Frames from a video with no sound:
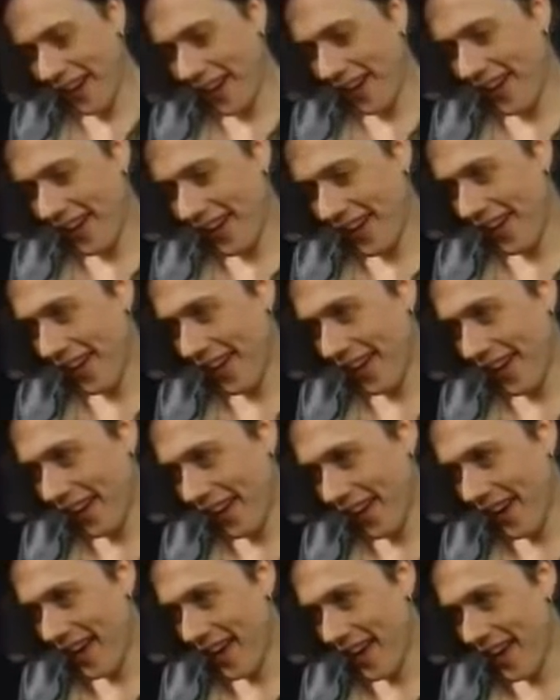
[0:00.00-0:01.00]
the last sort of
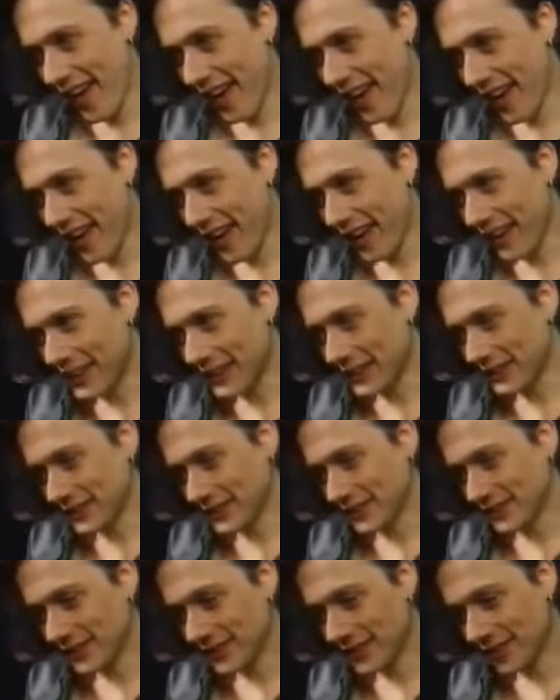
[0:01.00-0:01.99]
like 12 months, if
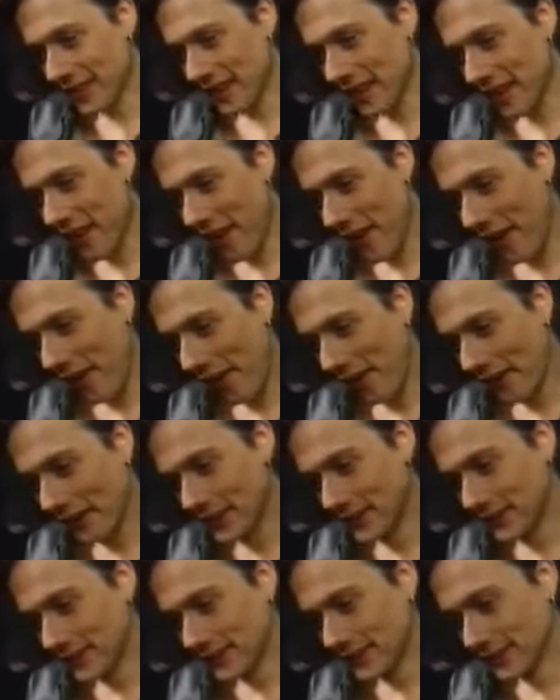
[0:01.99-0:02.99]
we can. I mean, it's been sort
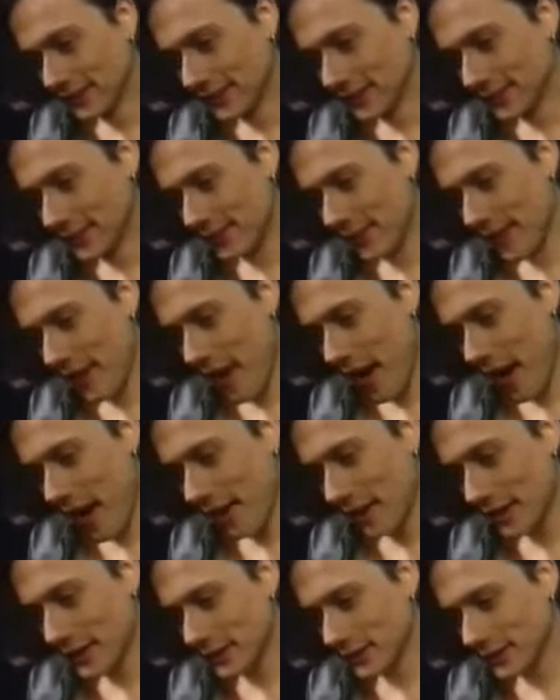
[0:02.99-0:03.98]
of like pretty crazy
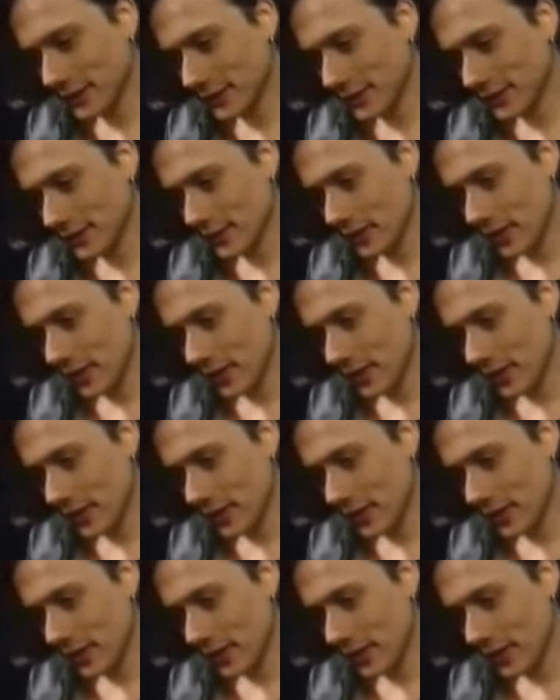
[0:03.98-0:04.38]
for you.